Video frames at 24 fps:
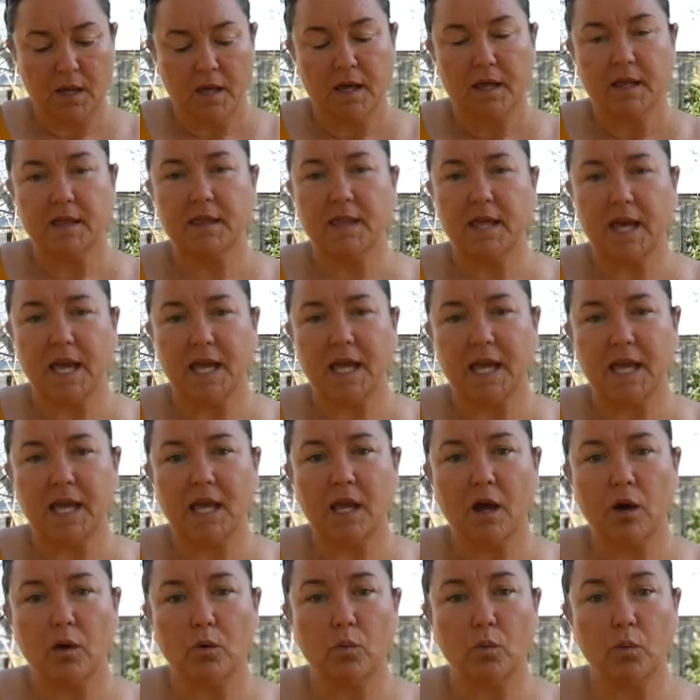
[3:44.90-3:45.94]

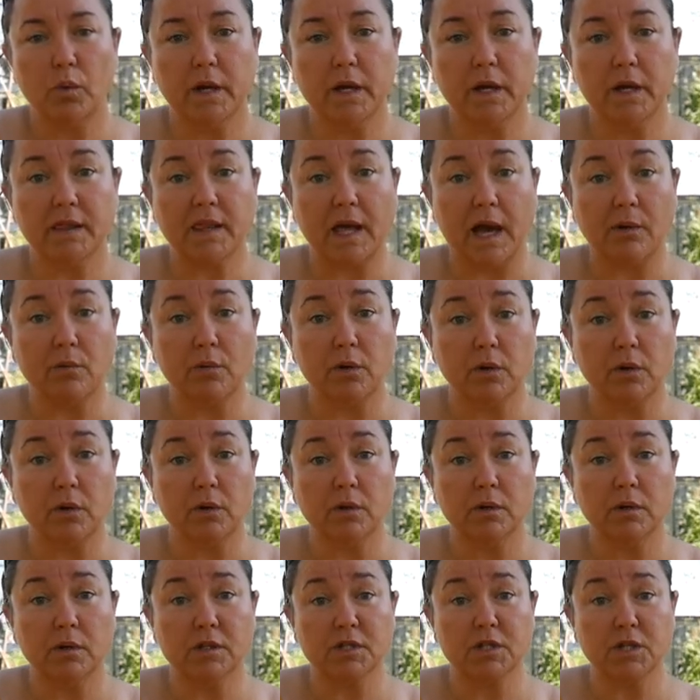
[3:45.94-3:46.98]
they will, that
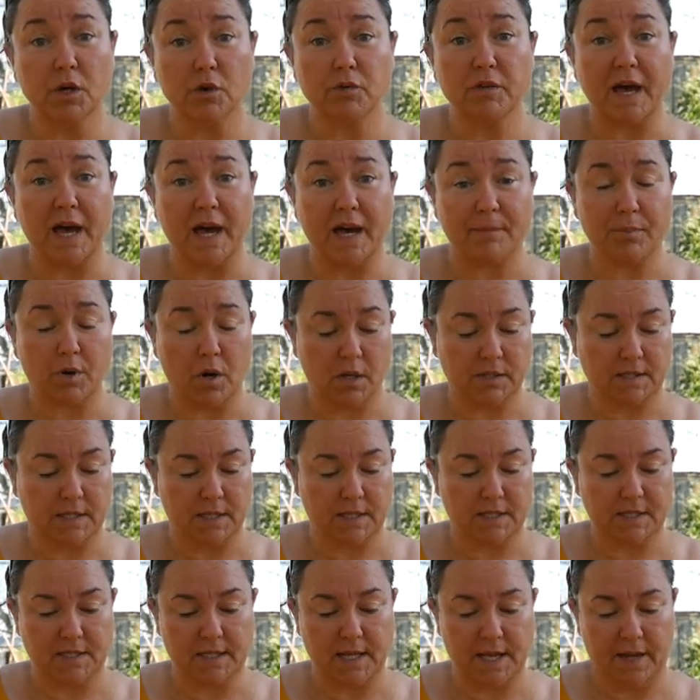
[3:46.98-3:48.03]
will slow that
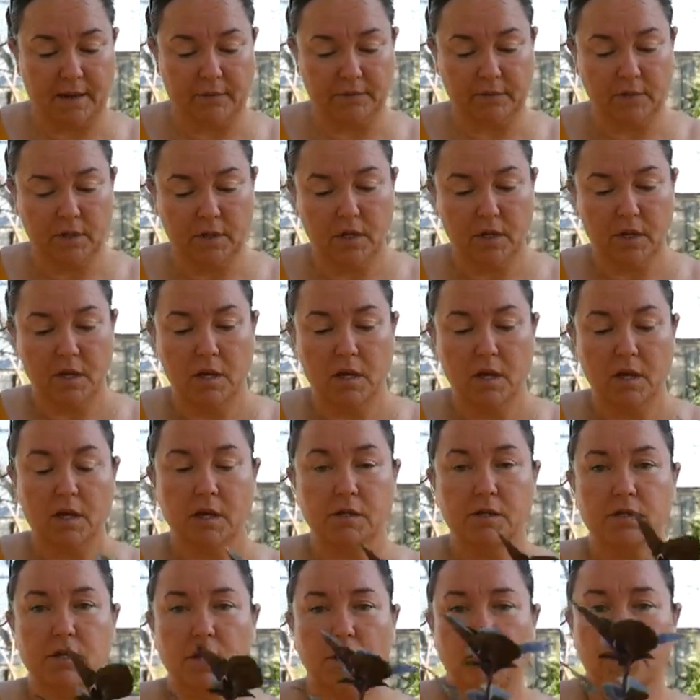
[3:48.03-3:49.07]
process down.
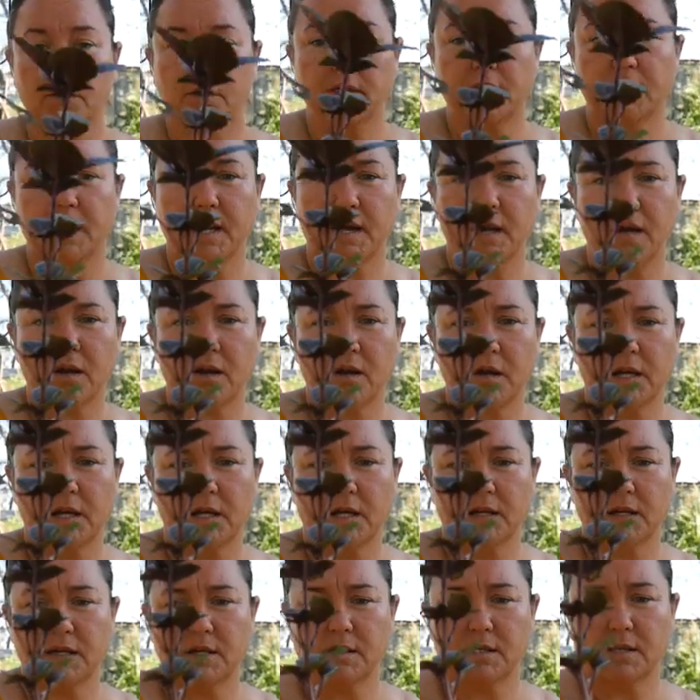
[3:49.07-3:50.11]
So there
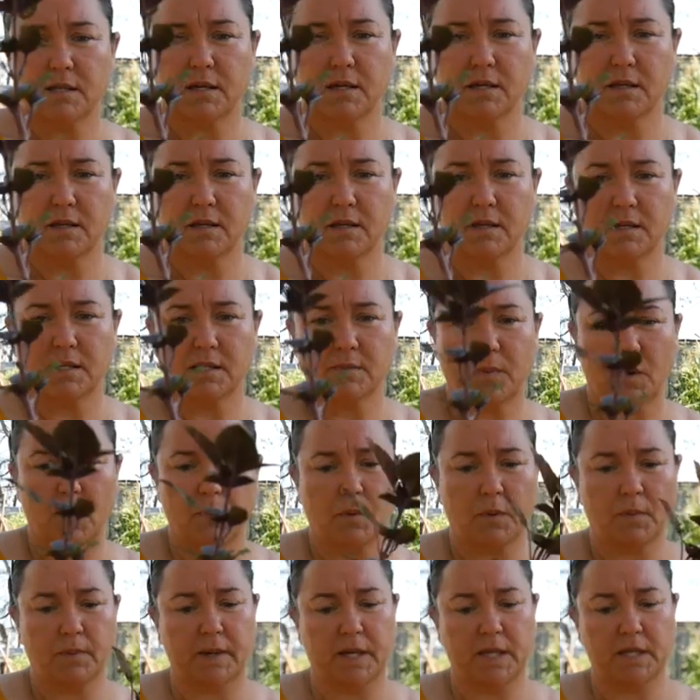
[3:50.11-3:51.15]
is this
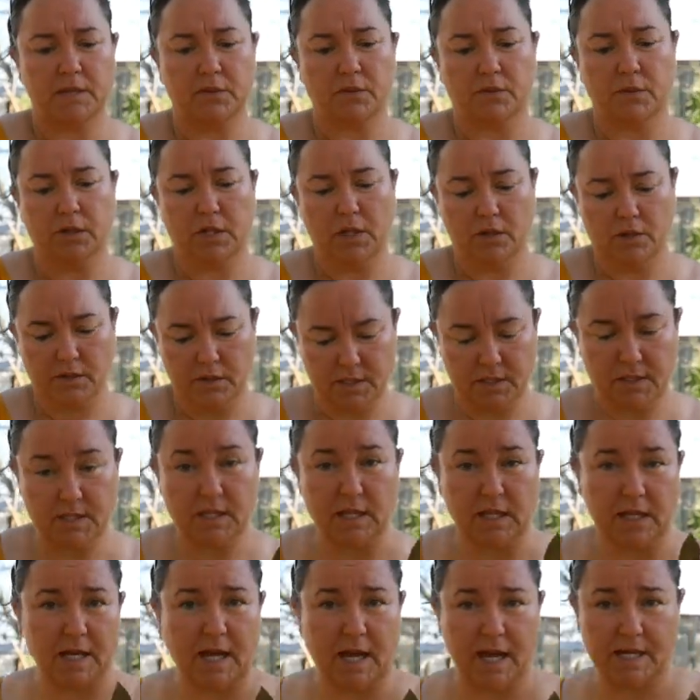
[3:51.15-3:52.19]
purple basil here. This is
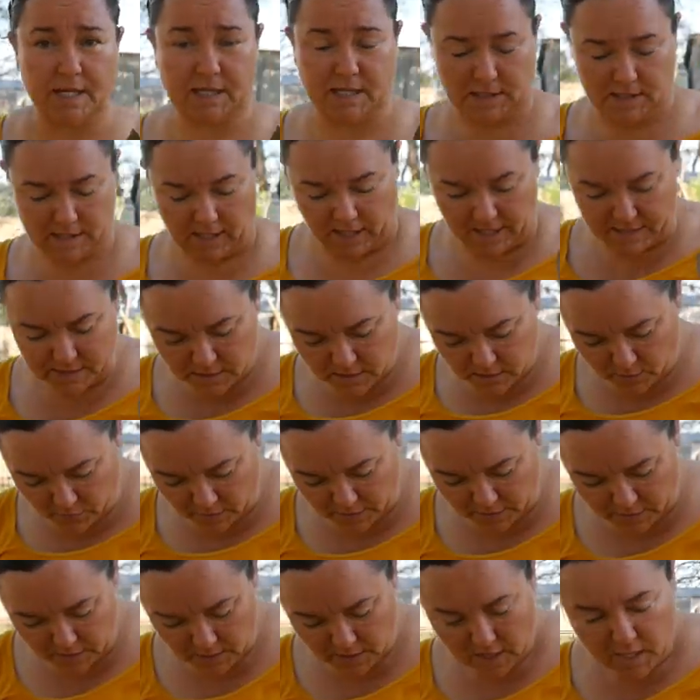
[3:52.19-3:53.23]
a nice sized
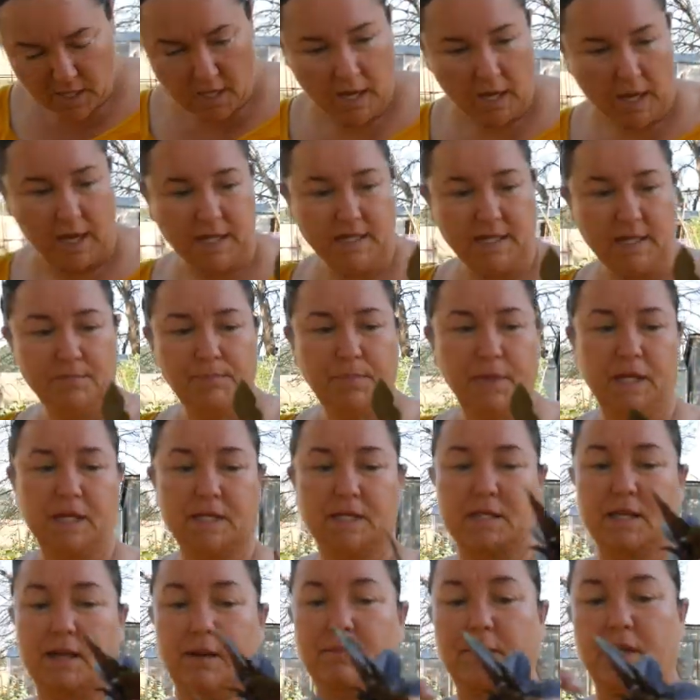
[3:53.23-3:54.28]
one. I did pick
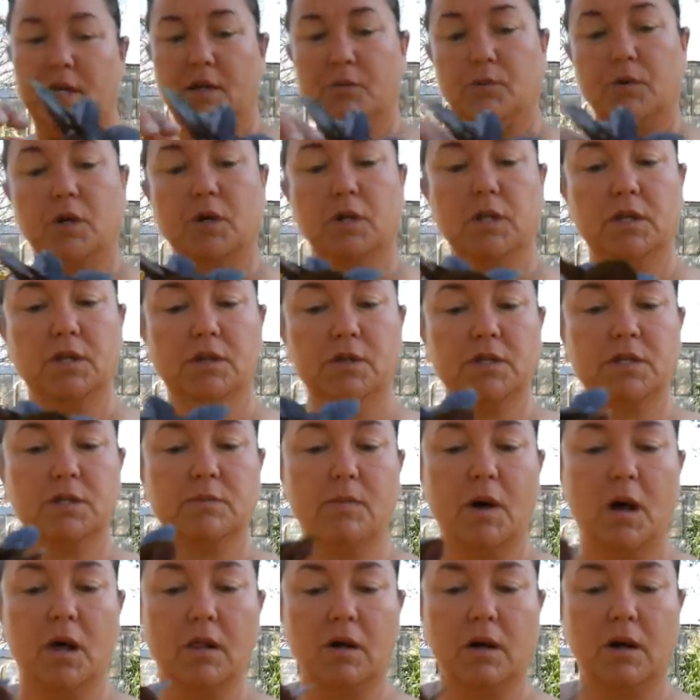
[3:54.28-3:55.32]
some that were a little
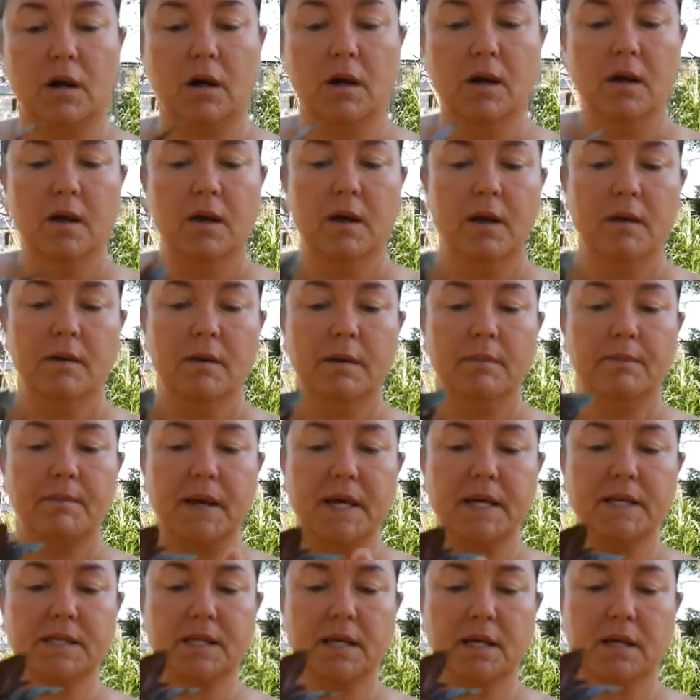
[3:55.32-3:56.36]
smaller but
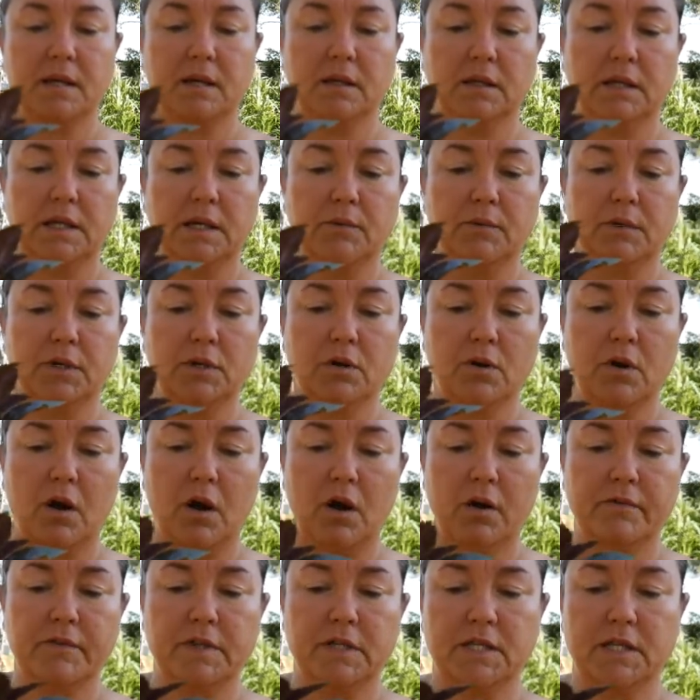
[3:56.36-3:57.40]
basically, when you're
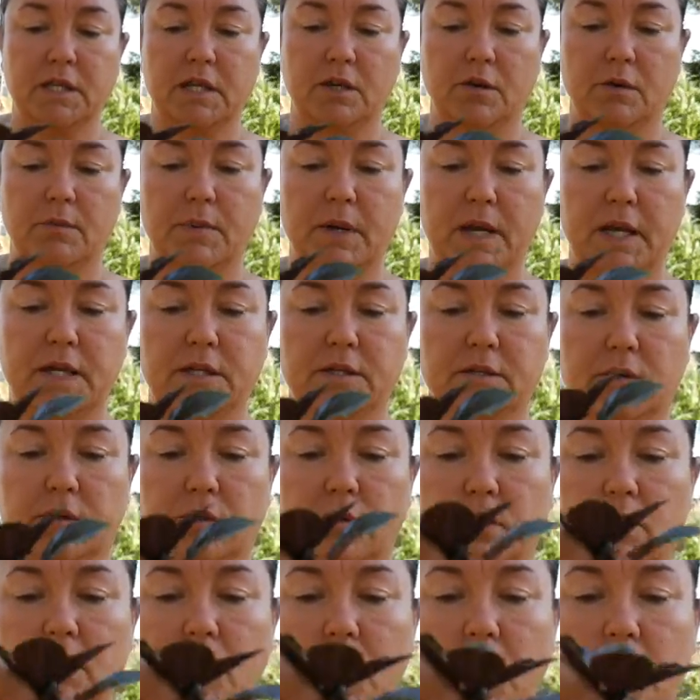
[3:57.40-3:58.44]
harvesting your
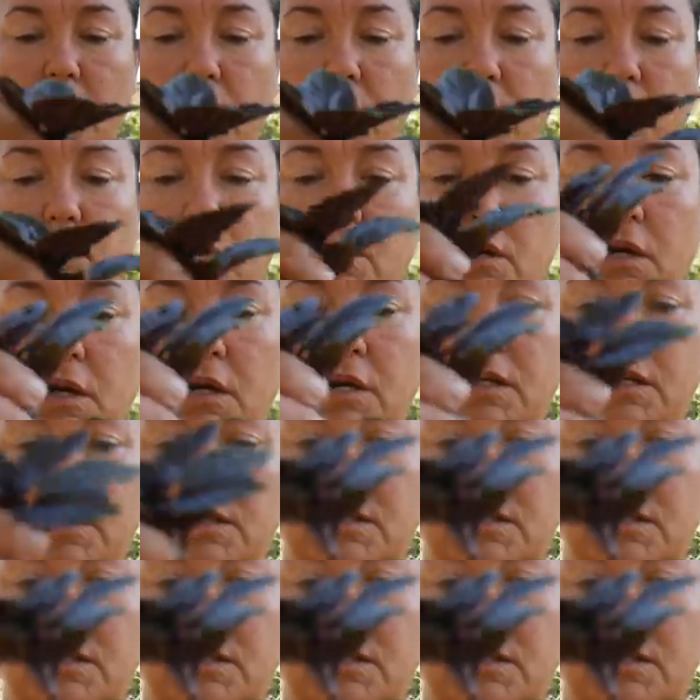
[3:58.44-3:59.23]
basil, you're gonna